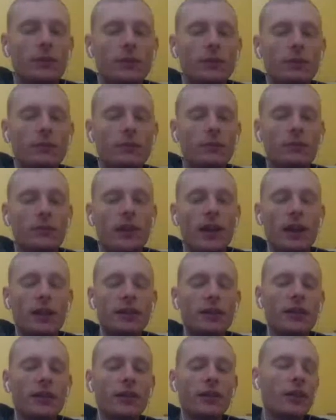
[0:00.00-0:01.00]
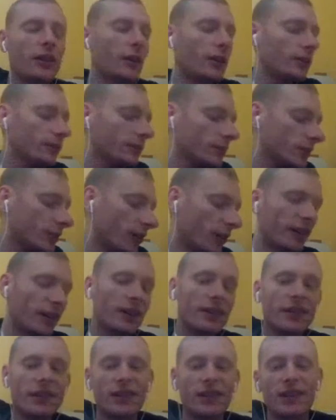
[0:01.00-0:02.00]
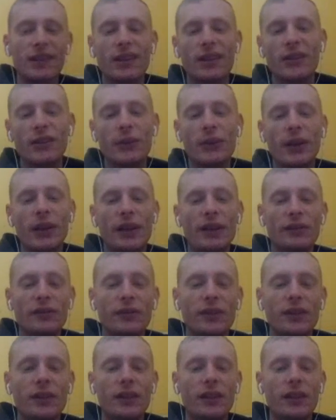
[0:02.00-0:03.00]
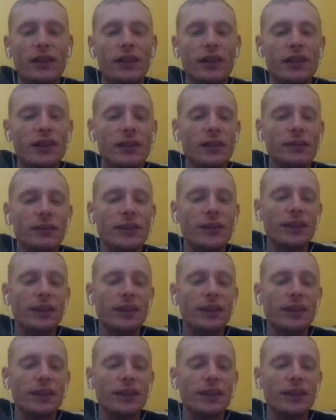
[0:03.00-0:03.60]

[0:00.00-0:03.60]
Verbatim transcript: Mm, actually, no. Sorry. You'll have um,